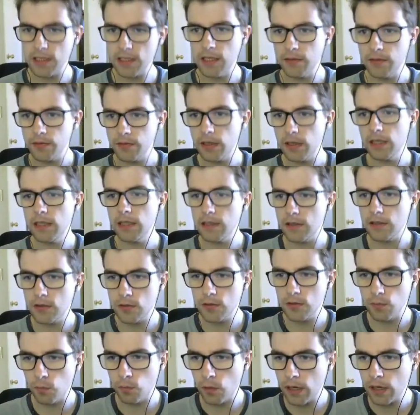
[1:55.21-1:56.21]
I find it
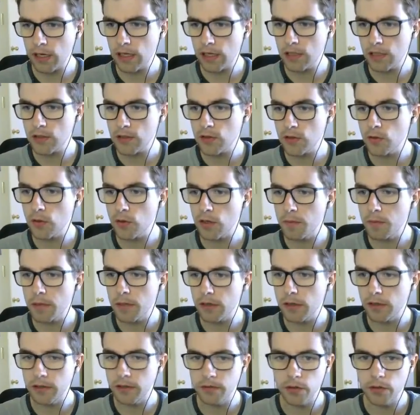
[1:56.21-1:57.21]
way too
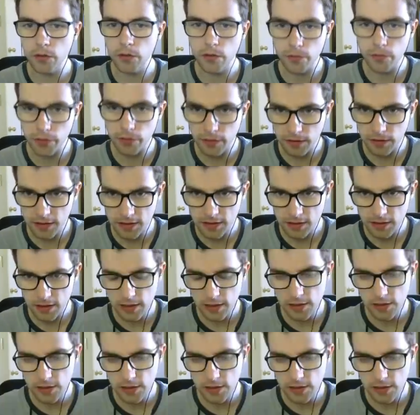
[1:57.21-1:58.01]
committal if you go over to this side,